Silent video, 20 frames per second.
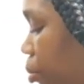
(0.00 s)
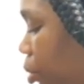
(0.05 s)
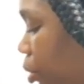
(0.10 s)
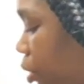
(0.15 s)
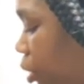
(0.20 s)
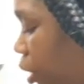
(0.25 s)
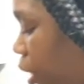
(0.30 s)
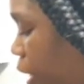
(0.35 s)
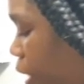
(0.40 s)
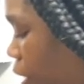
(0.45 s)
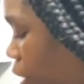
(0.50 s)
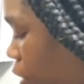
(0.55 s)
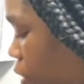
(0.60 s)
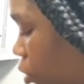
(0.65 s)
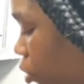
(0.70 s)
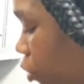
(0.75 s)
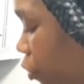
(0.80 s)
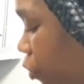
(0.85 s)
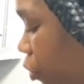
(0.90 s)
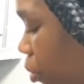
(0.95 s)

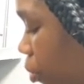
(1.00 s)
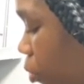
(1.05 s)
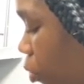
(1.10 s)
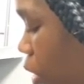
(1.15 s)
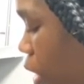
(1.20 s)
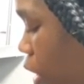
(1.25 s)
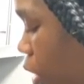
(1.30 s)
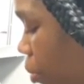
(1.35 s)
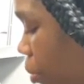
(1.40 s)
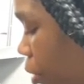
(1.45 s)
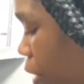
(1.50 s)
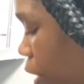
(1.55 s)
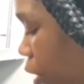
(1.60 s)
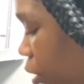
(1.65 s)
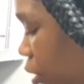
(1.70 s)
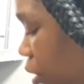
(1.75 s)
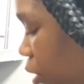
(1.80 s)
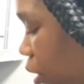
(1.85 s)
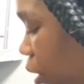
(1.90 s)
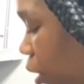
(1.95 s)
potatoes from Walmart
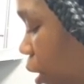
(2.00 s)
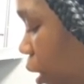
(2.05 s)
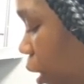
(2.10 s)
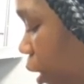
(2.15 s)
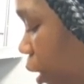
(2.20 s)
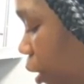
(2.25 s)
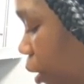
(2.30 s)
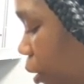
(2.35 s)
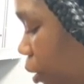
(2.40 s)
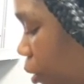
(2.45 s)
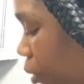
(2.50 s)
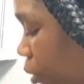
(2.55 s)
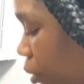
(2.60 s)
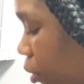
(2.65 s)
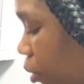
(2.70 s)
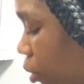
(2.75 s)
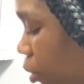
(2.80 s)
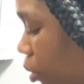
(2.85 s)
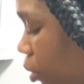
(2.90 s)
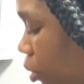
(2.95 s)
still ain't
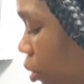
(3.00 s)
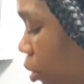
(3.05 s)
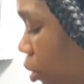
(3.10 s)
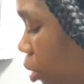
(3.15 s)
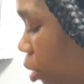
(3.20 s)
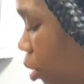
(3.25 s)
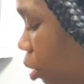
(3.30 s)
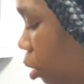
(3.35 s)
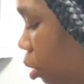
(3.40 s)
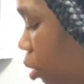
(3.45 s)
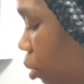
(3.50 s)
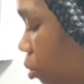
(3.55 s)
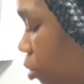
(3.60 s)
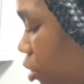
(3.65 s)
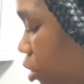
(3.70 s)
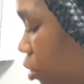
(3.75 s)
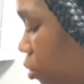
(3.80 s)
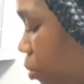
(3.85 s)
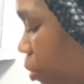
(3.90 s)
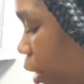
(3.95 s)

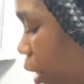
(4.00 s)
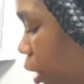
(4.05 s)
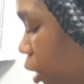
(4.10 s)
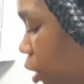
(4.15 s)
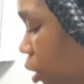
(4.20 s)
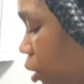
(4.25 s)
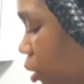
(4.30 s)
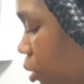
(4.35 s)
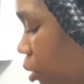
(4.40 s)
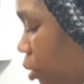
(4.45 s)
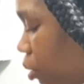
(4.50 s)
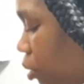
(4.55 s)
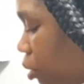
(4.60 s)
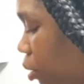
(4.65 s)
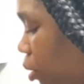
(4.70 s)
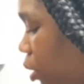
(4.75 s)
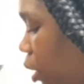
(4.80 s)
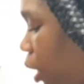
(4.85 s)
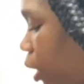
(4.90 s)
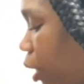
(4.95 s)
smashed,
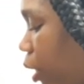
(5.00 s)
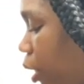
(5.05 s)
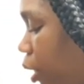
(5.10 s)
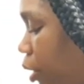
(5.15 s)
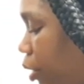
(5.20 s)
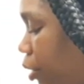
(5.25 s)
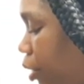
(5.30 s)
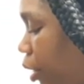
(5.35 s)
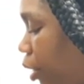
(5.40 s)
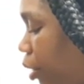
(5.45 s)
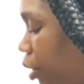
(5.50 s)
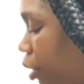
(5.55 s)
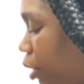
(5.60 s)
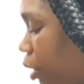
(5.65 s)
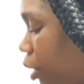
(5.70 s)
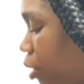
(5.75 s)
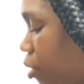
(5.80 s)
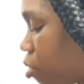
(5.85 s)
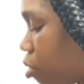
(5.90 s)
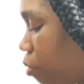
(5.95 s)
like ain't done
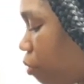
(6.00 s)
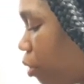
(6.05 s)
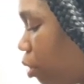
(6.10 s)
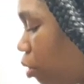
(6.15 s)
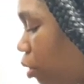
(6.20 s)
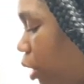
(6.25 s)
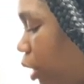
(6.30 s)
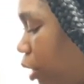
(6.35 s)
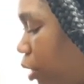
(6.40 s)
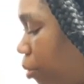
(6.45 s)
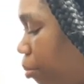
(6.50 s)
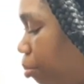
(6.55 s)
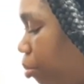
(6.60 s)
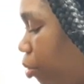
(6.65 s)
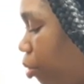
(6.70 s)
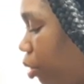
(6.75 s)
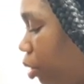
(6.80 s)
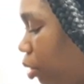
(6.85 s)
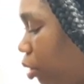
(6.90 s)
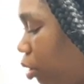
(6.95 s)
yet. So we're gonna let them
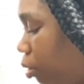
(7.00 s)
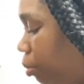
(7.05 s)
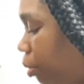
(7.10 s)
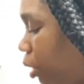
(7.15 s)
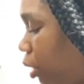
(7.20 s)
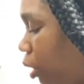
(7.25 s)
boil a little bit